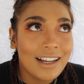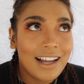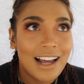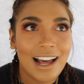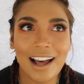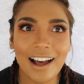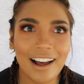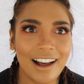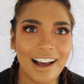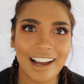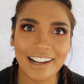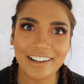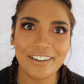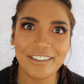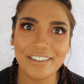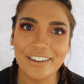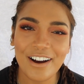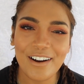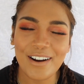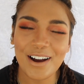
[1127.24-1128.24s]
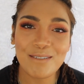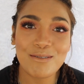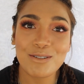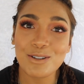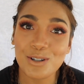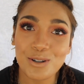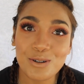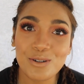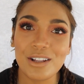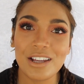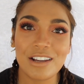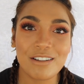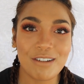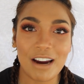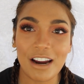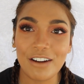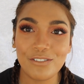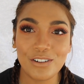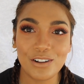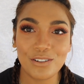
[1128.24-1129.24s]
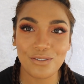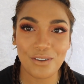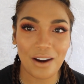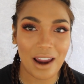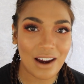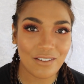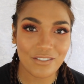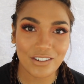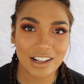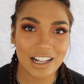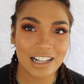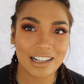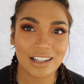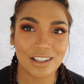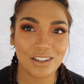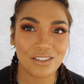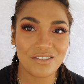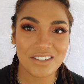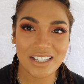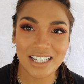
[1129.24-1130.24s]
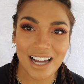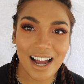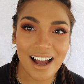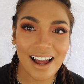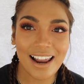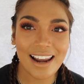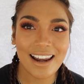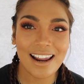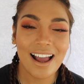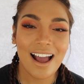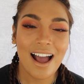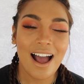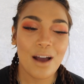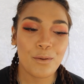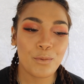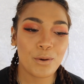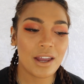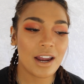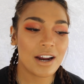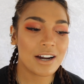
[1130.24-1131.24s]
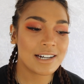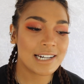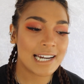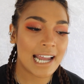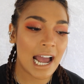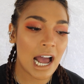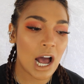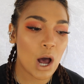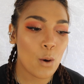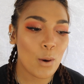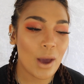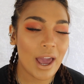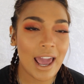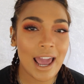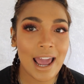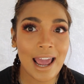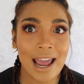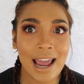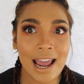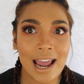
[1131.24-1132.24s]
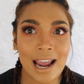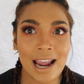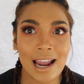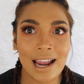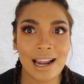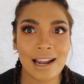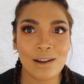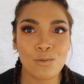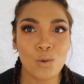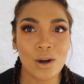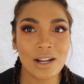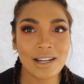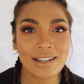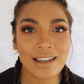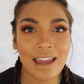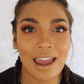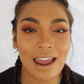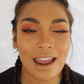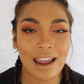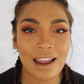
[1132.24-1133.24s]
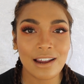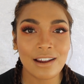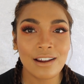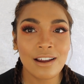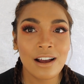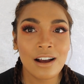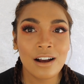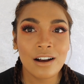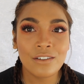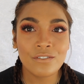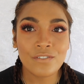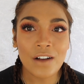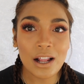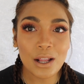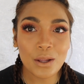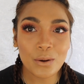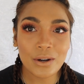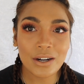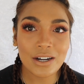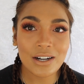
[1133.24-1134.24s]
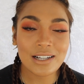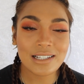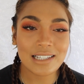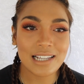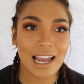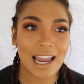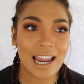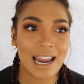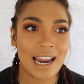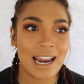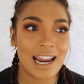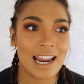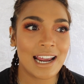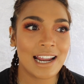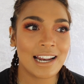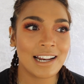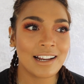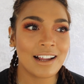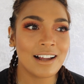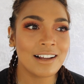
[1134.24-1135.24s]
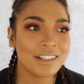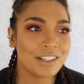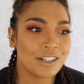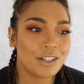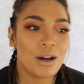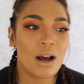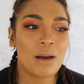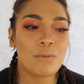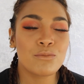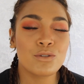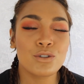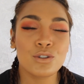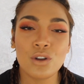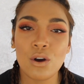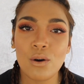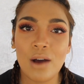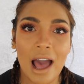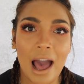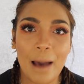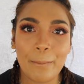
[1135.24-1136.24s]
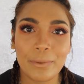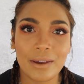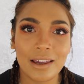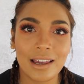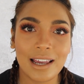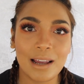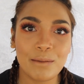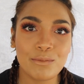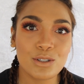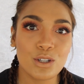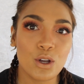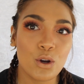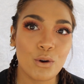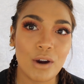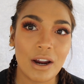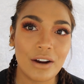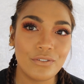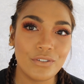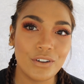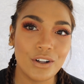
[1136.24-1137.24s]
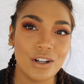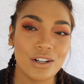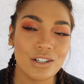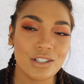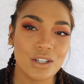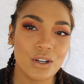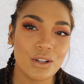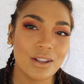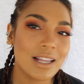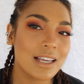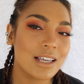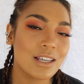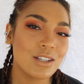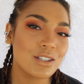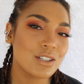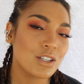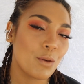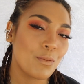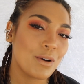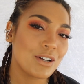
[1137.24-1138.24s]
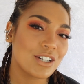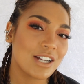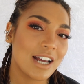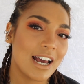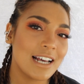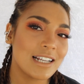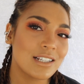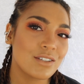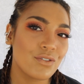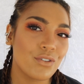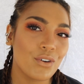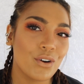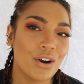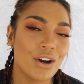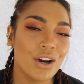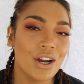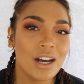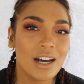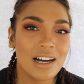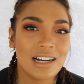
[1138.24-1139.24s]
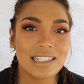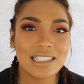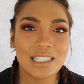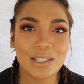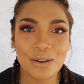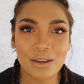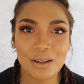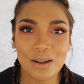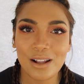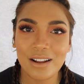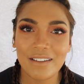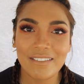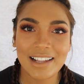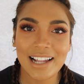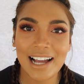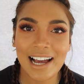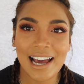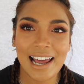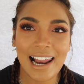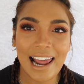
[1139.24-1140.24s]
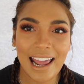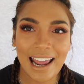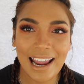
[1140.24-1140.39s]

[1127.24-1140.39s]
I don't know, I'm truly grateful for everything that you've done. We are now a 1k followers, and you know, I'm so happy, I'm so grateful. So thank you so much, guys, for doing all of that.